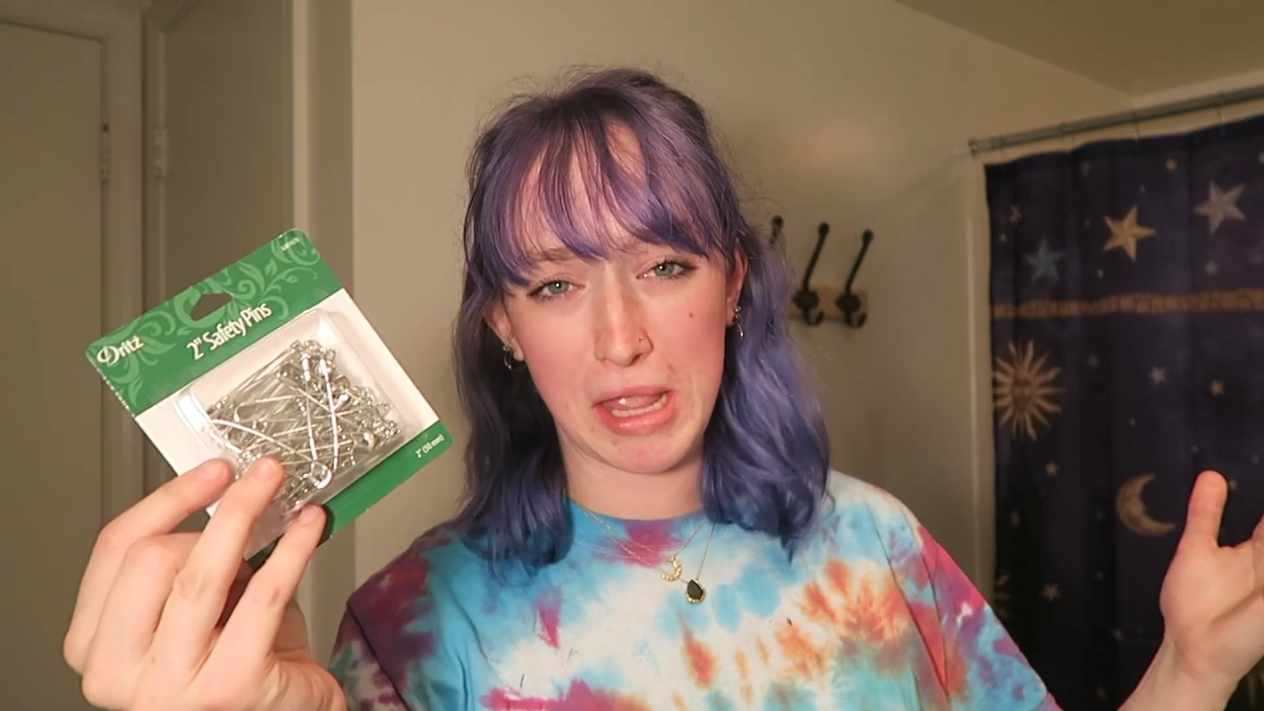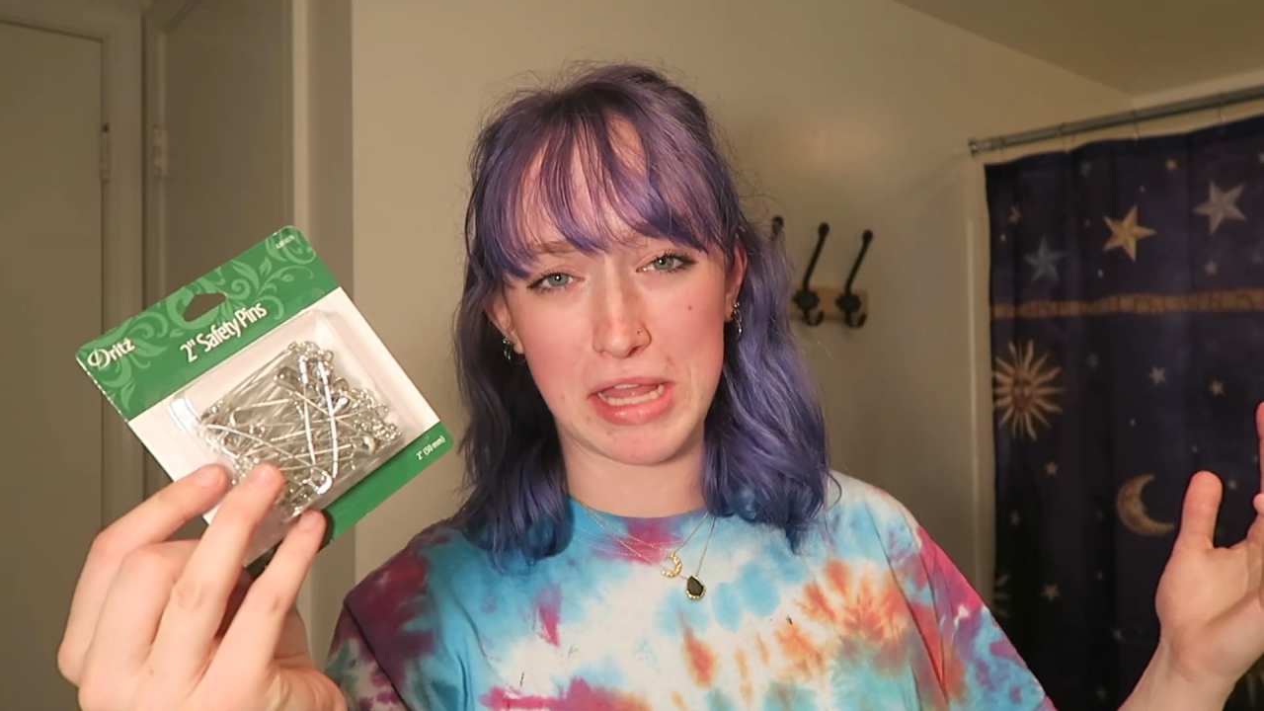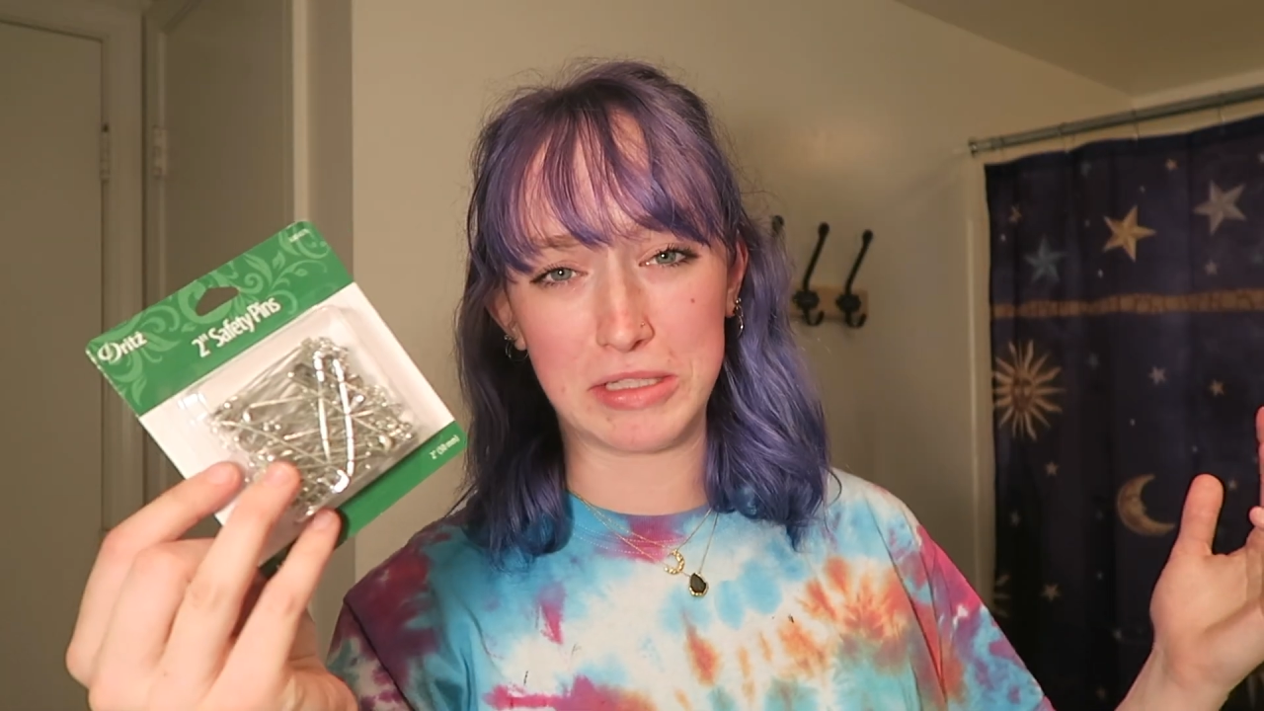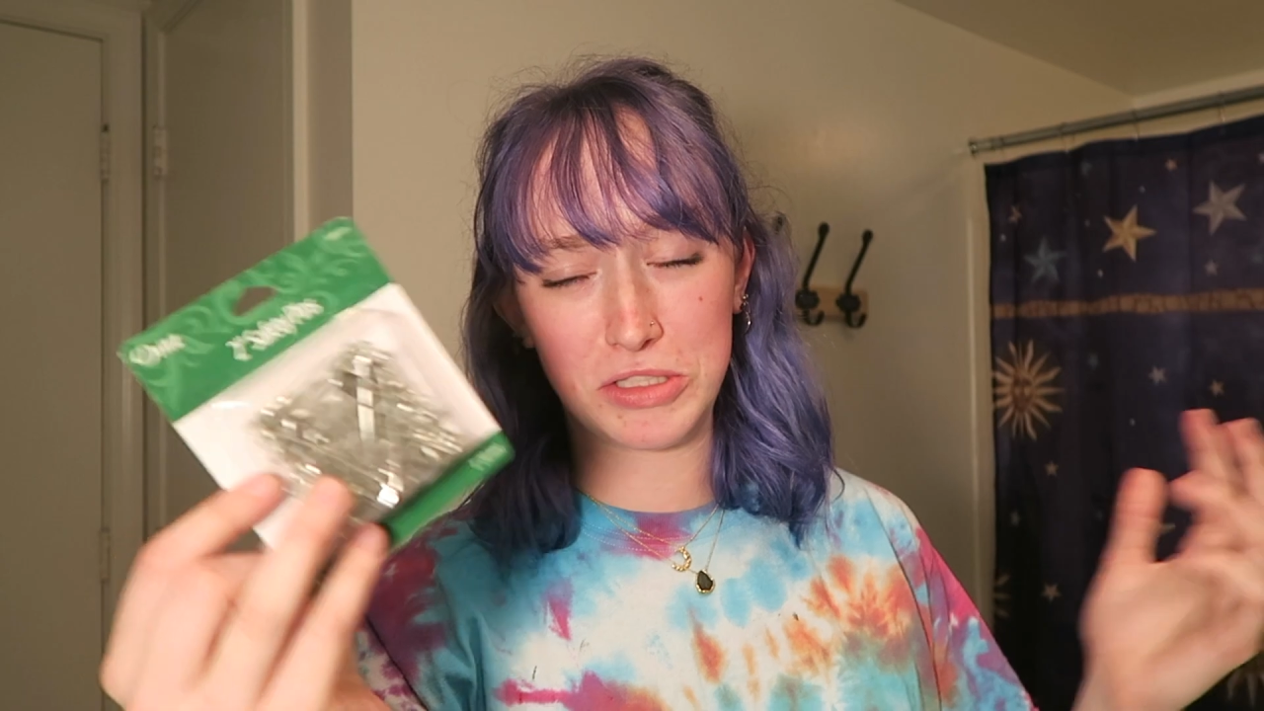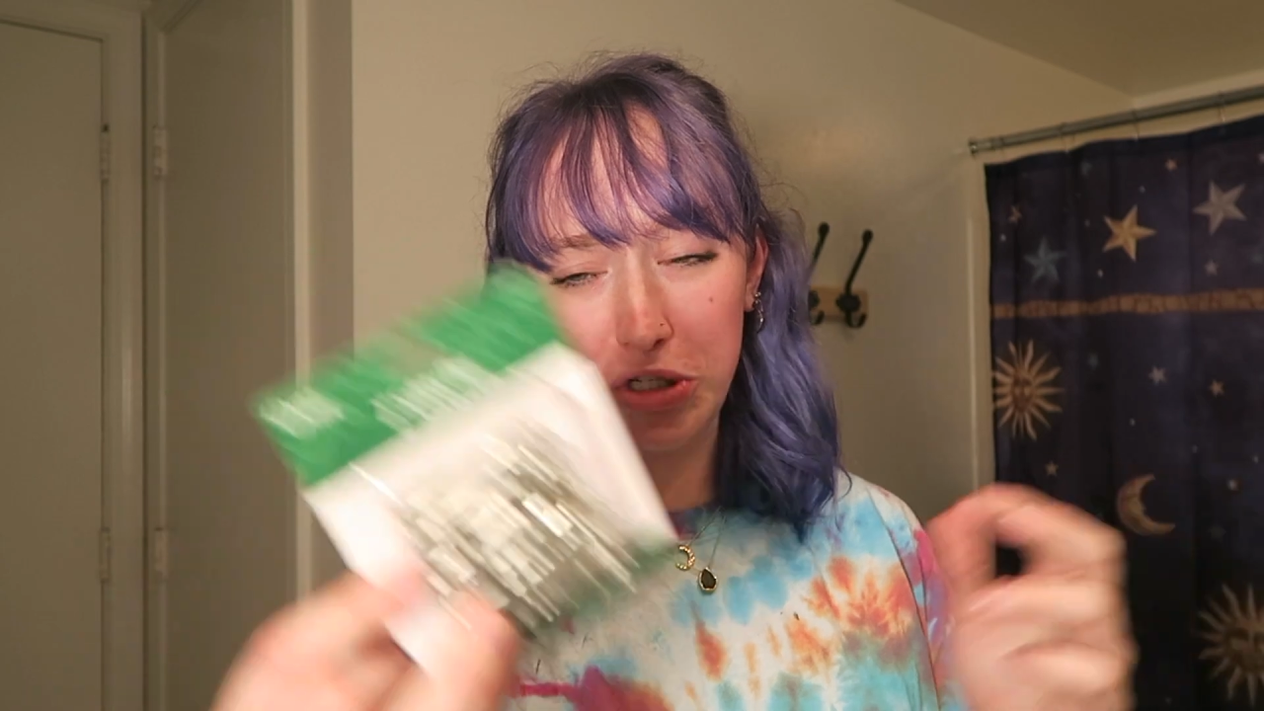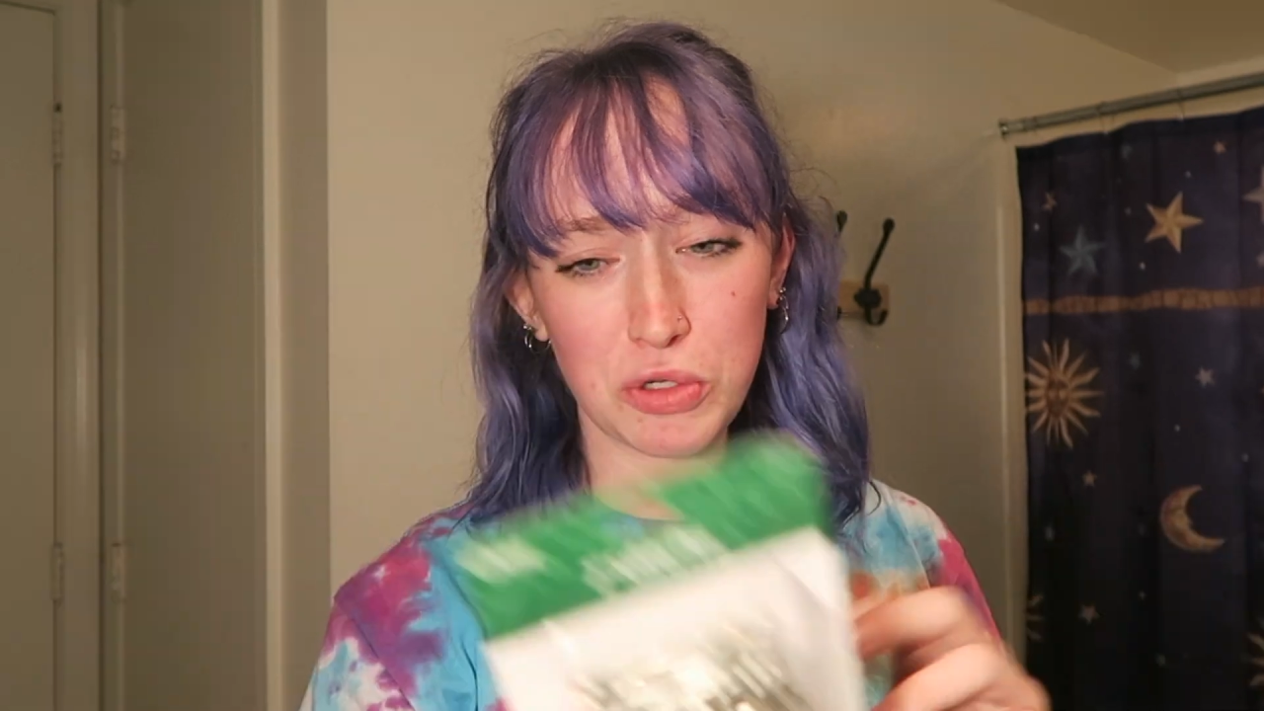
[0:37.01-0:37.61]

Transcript: pins.